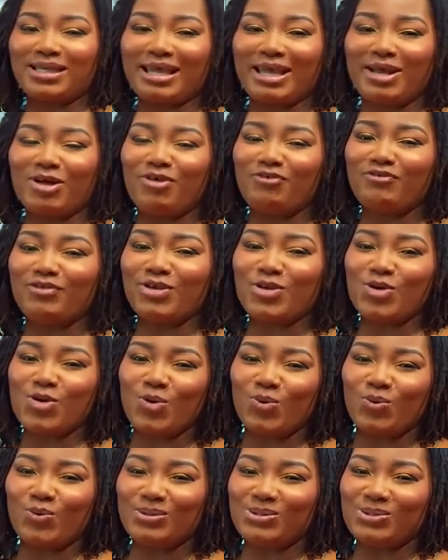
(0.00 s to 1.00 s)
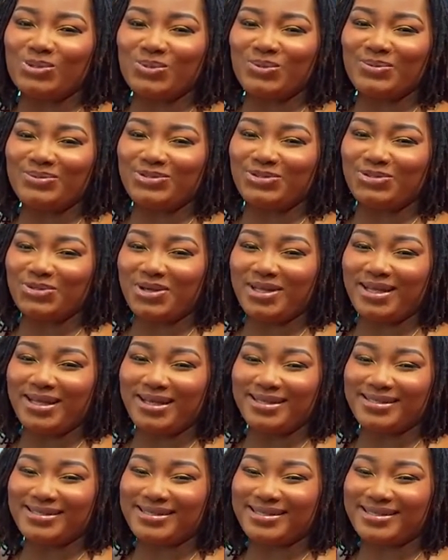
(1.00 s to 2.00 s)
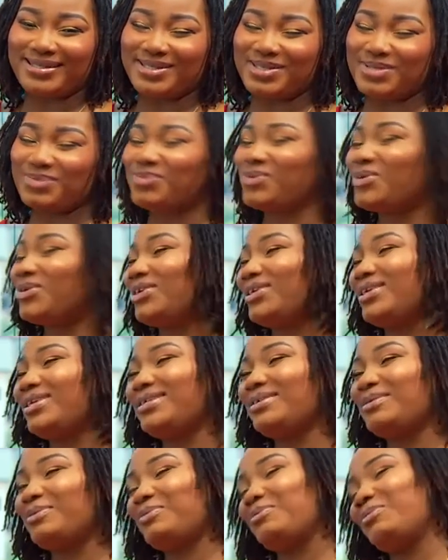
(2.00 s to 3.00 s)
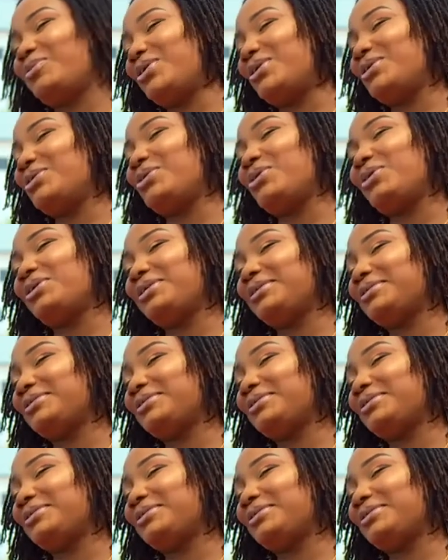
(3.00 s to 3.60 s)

Kelvin Owusu, who's joining us this morning. Morning, Doc.